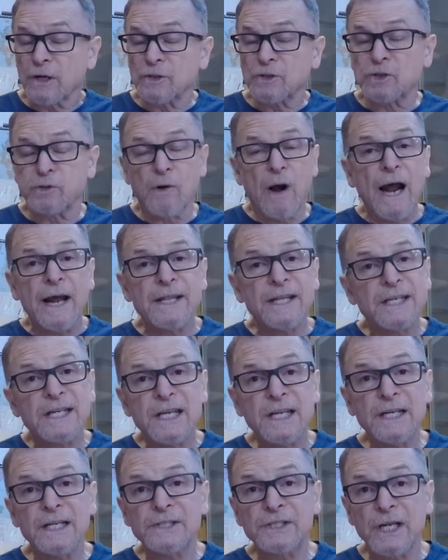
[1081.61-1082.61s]
try the
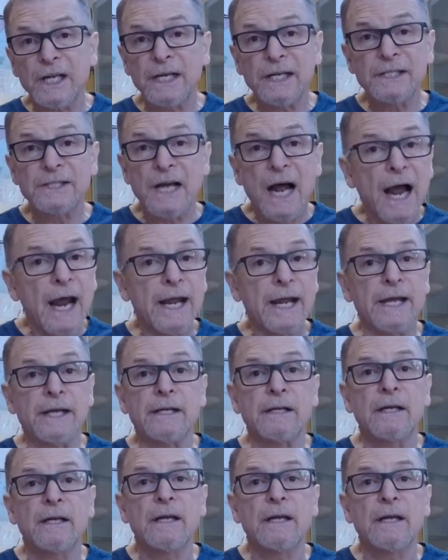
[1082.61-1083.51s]
ketogenic diet,